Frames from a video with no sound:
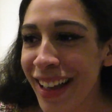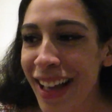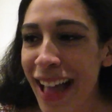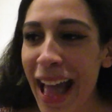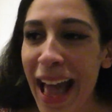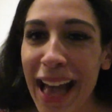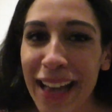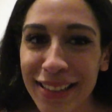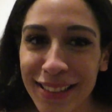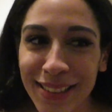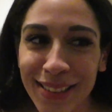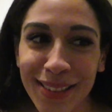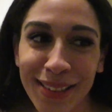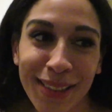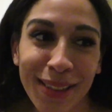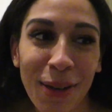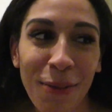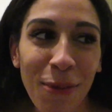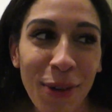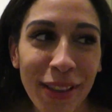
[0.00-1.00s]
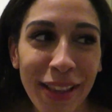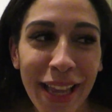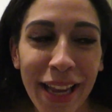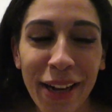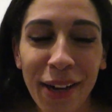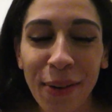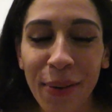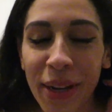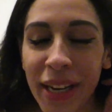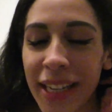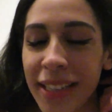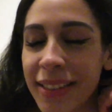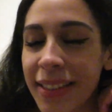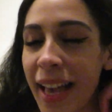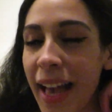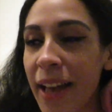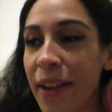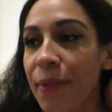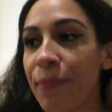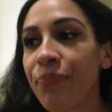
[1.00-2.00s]
ask someone later what he
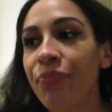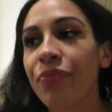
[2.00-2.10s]
said.